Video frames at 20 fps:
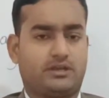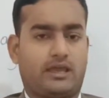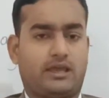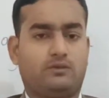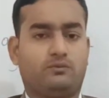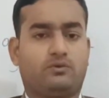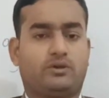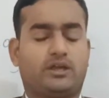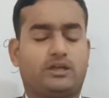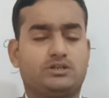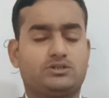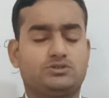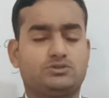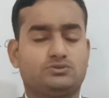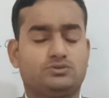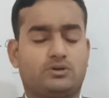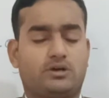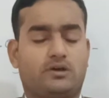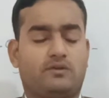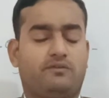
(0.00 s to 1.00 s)
and
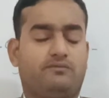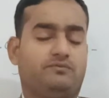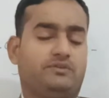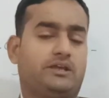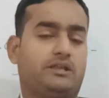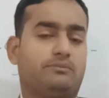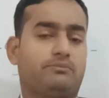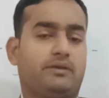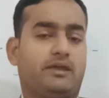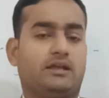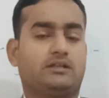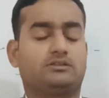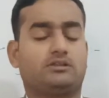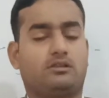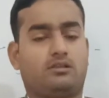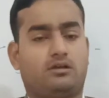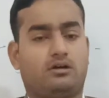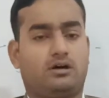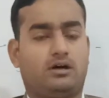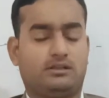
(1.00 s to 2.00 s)
we can make the
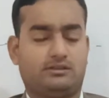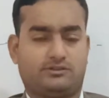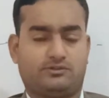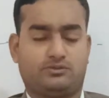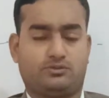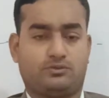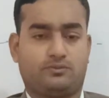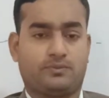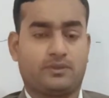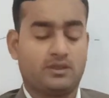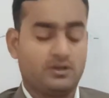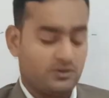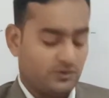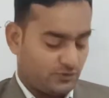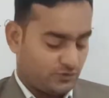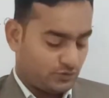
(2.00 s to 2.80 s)
law also.